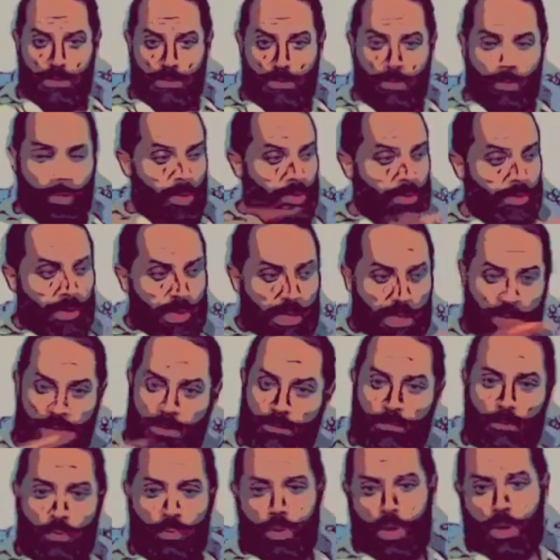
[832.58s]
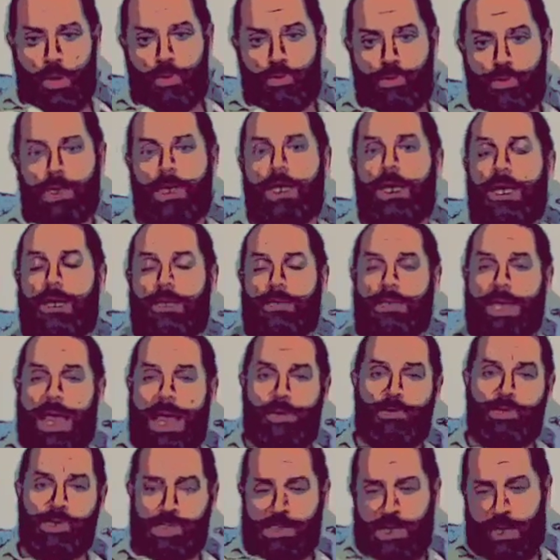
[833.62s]
We're at the end of the road, and
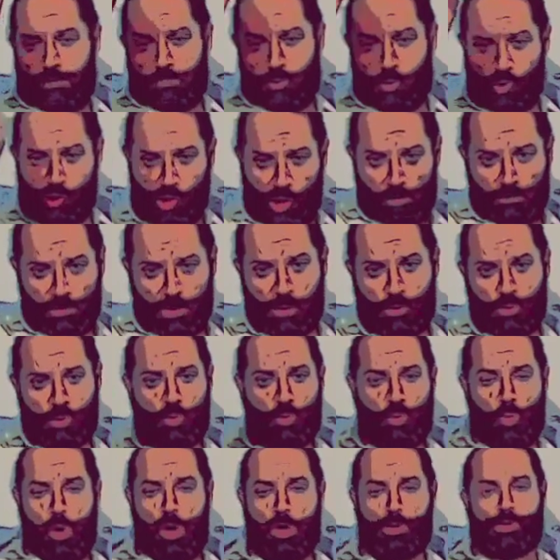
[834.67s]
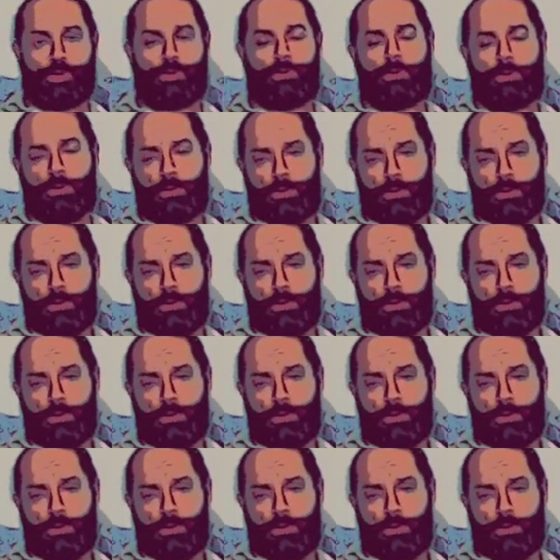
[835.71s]
now it's time to jump into the water.